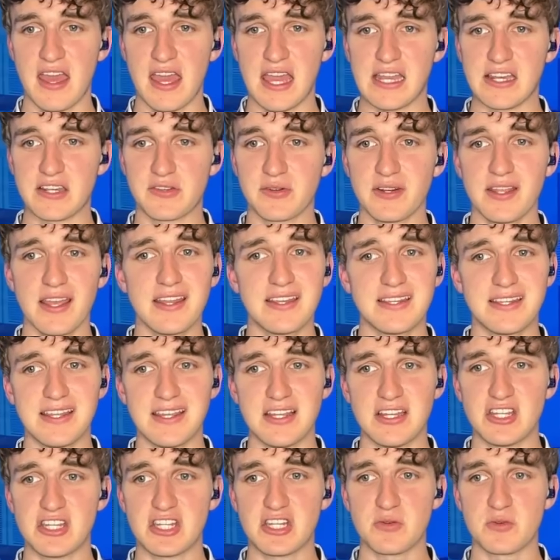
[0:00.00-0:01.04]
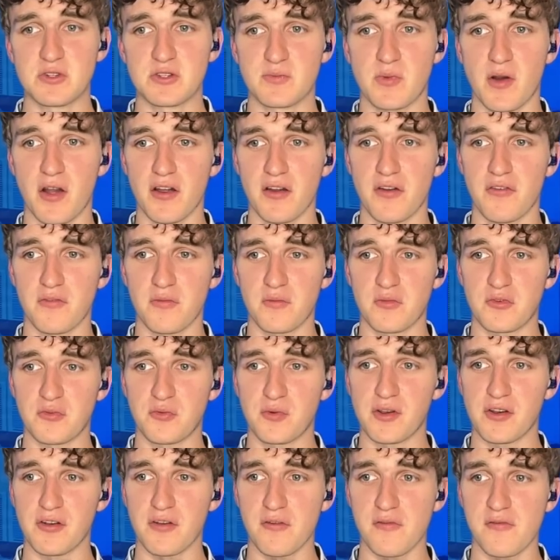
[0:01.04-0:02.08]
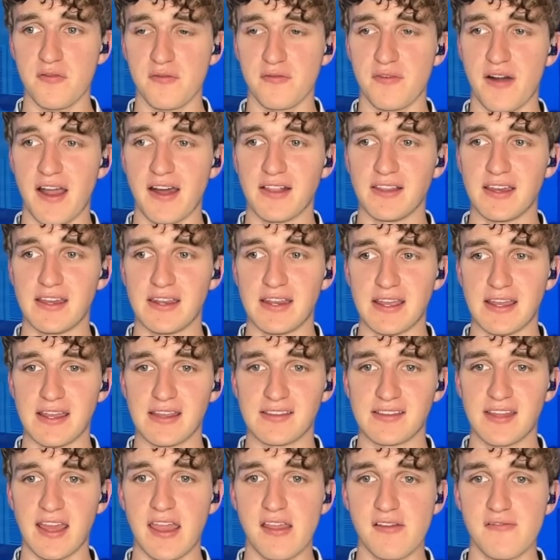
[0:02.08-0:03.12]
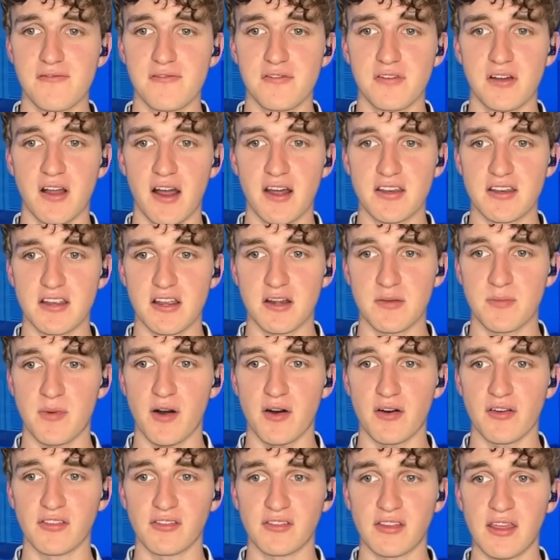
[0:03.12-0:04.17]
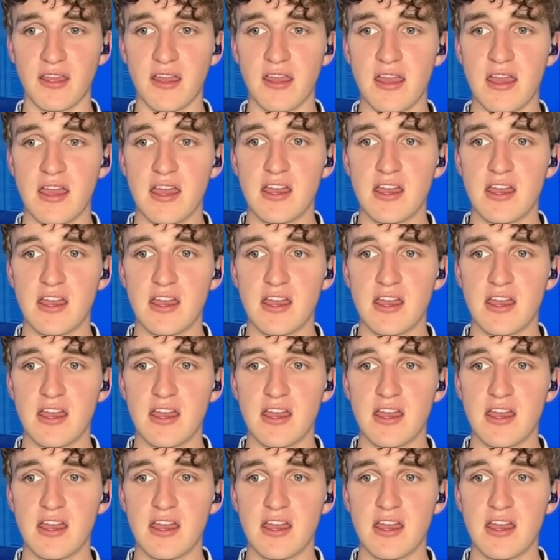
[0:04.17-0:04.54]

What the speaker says: In 2018, she was barred from Twitter for violating its hateful conduct policy.